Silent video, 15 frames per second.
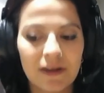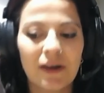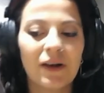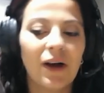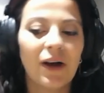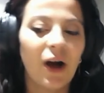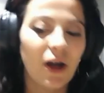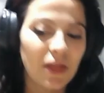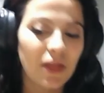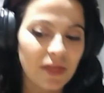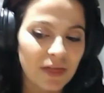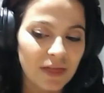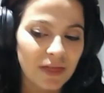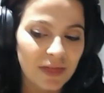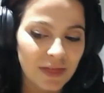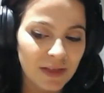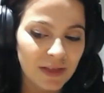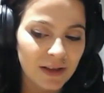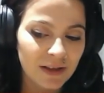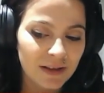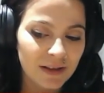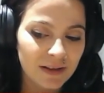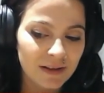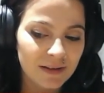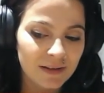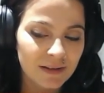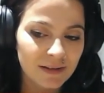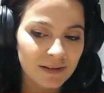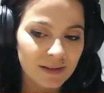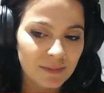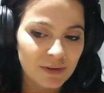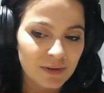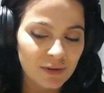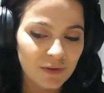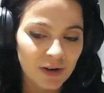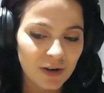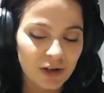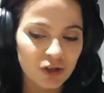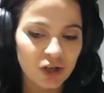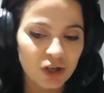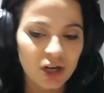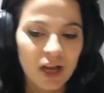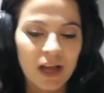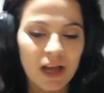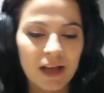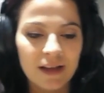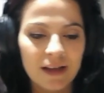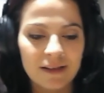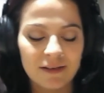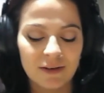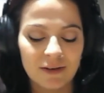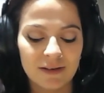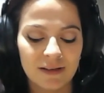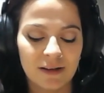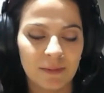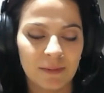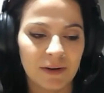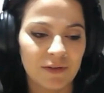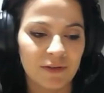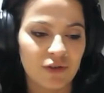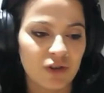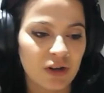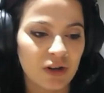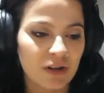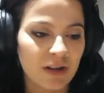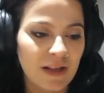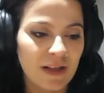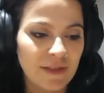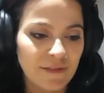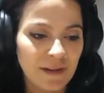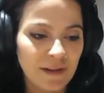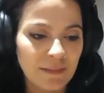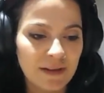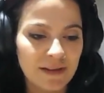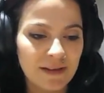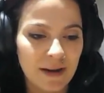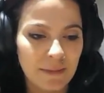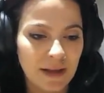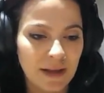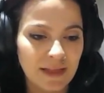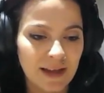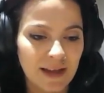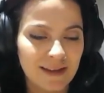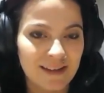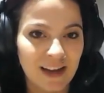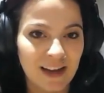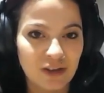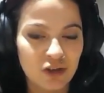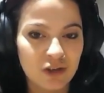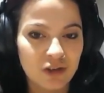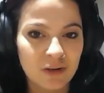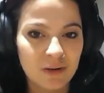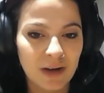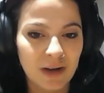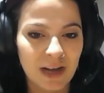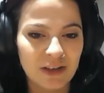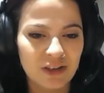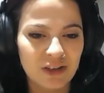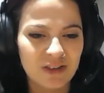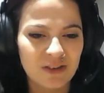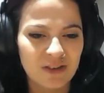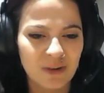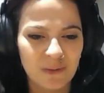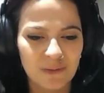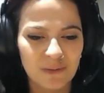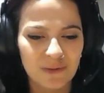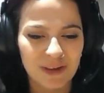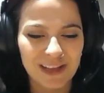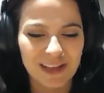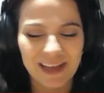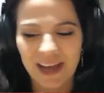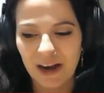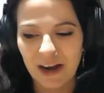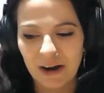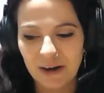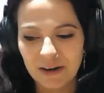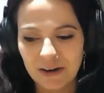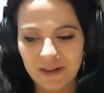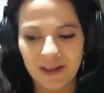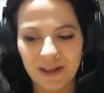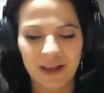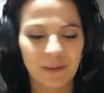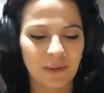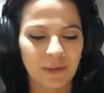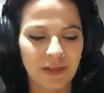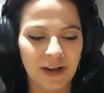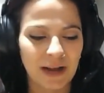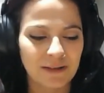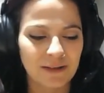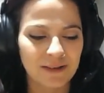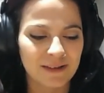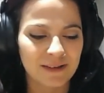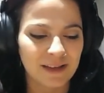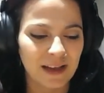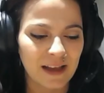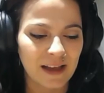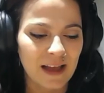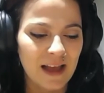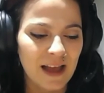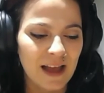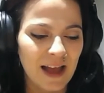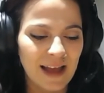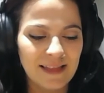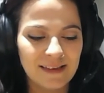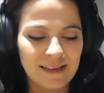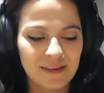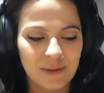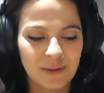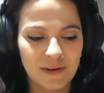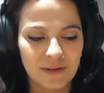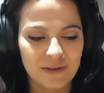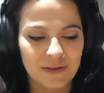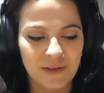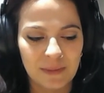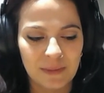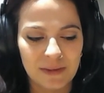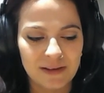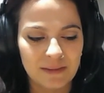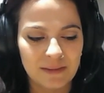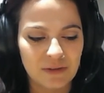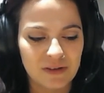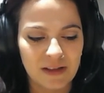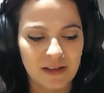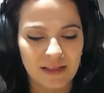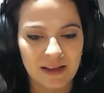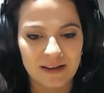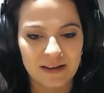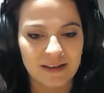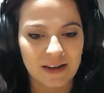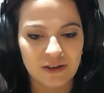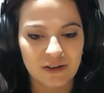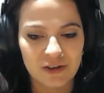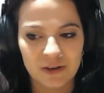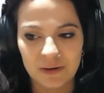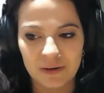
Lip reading: on the Sims 2 furniture, so it's a little bit of a struggle. And the families that I'm not that attached to, I just don't really care like what their house looks like. And this is one of those families I'm just not that attached to.